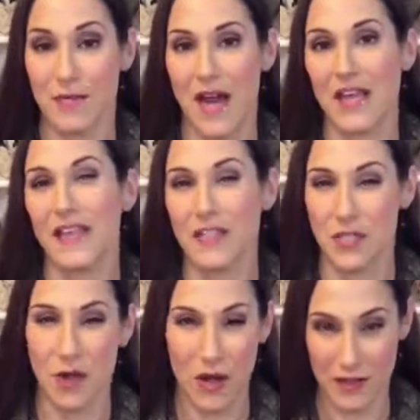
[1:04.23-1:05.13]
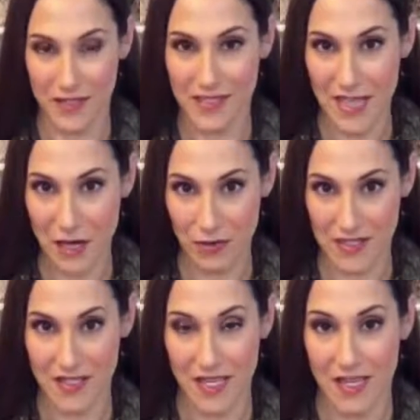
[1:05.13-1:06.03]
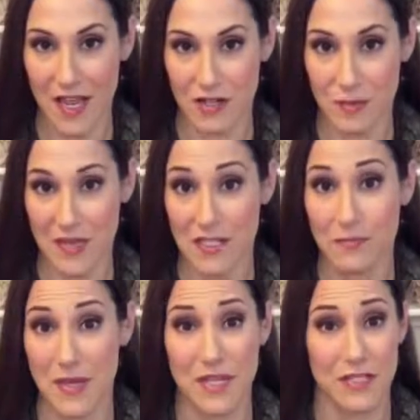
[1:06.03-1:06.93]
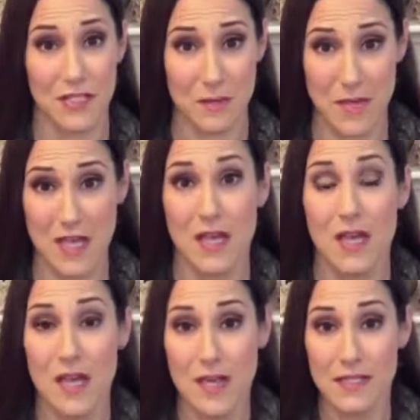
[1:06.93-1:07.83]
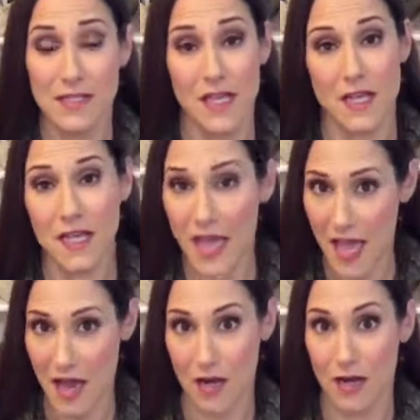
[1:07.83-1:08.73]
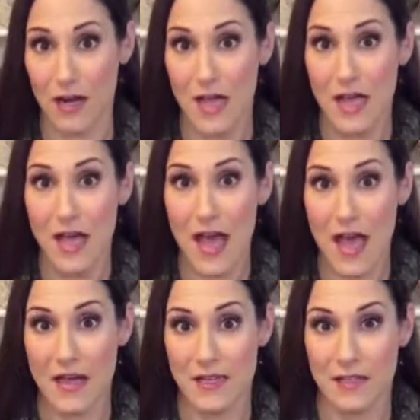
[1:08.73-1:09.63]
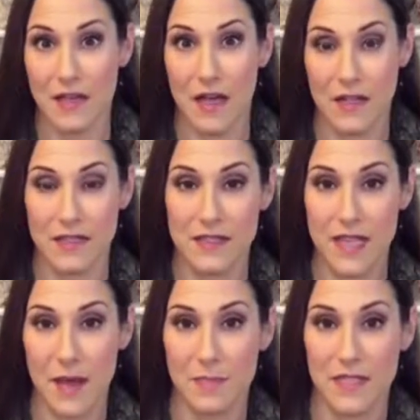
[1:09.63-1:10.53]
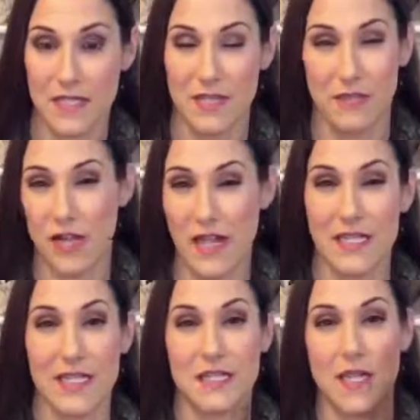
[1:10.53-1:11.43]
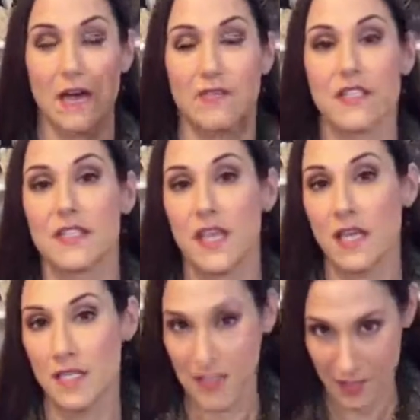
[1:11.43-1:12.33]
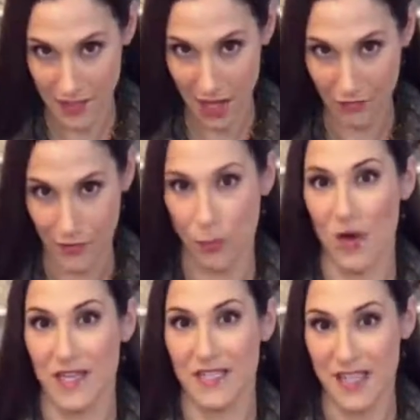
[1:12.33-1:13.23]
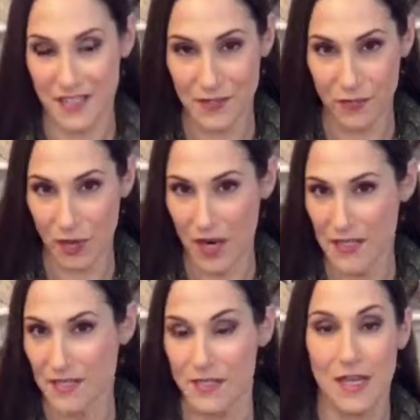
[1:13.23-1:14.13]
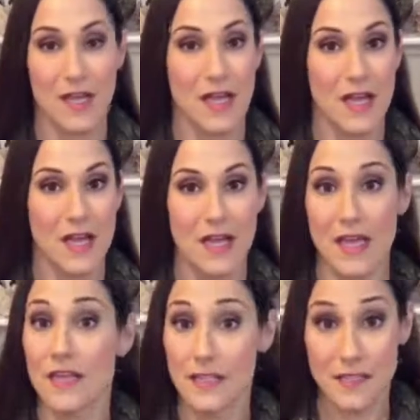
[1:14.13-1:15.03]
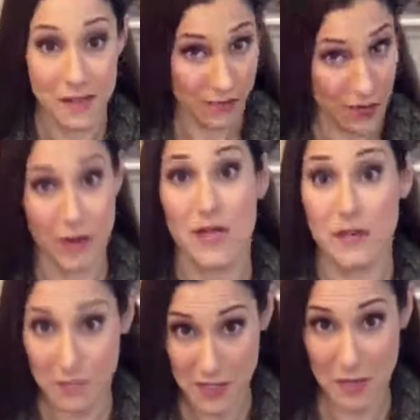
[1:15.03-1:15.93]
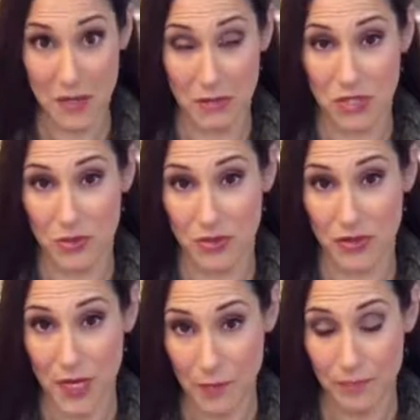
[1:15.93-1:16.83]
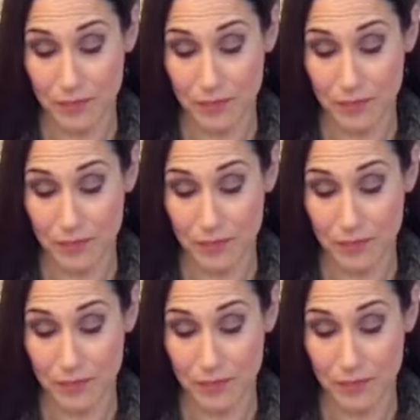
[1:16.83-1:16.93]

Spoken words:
But I like to call it a sacred skincare space because to me, skincare and the concept and different ideas of the skin itself and what it does for us is a very spiritual thing.